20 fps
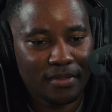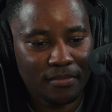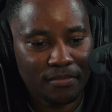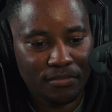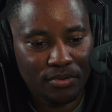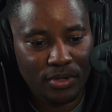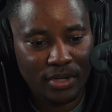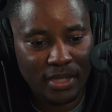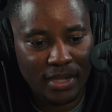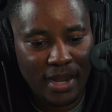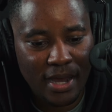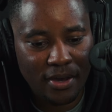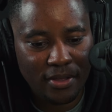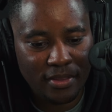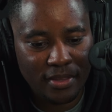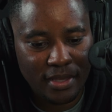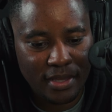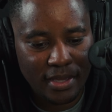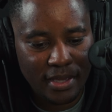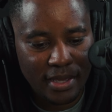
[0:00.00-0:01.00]
put it out
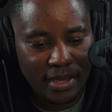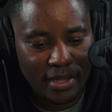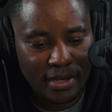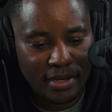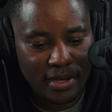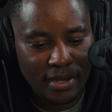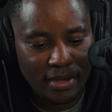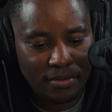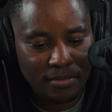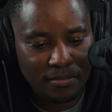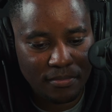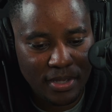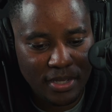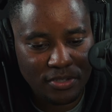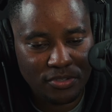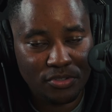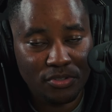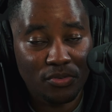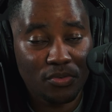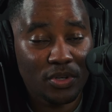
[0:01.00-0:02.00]
there and
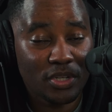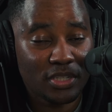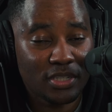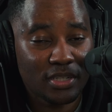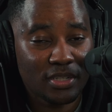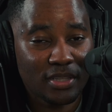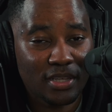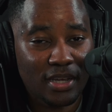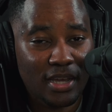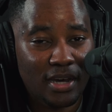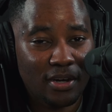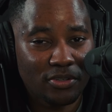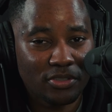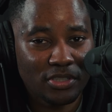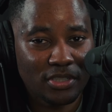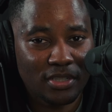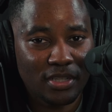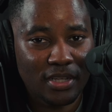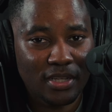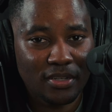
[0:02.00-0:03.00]
makes you question the
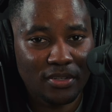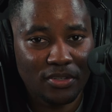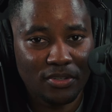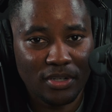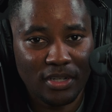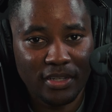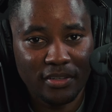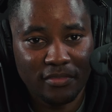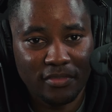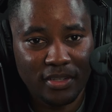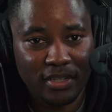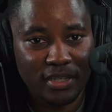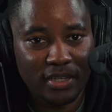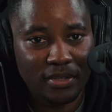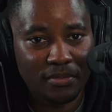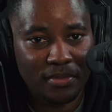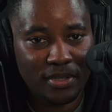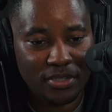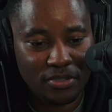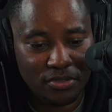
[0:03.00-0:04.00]
culture that you live in,
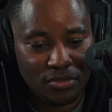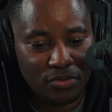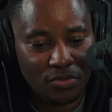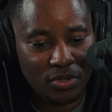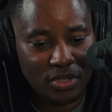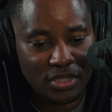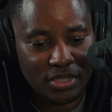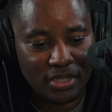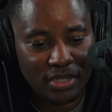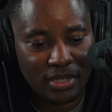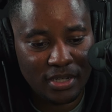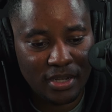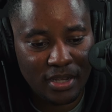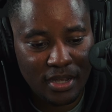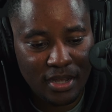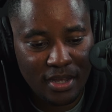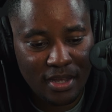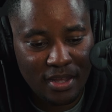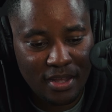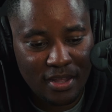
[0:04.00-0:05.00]
and makes you question
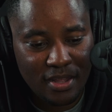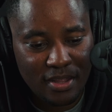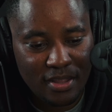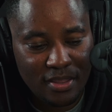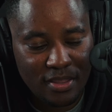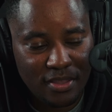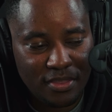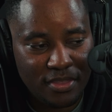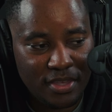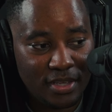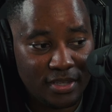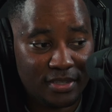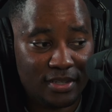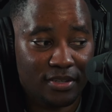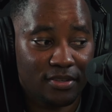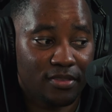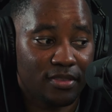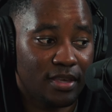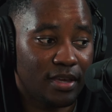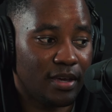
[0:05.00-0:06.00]
the things that
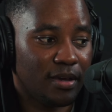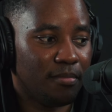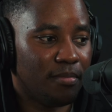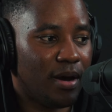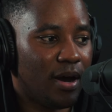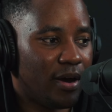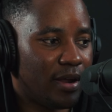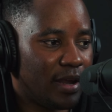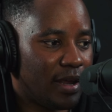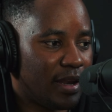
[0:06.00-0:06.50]
you think about.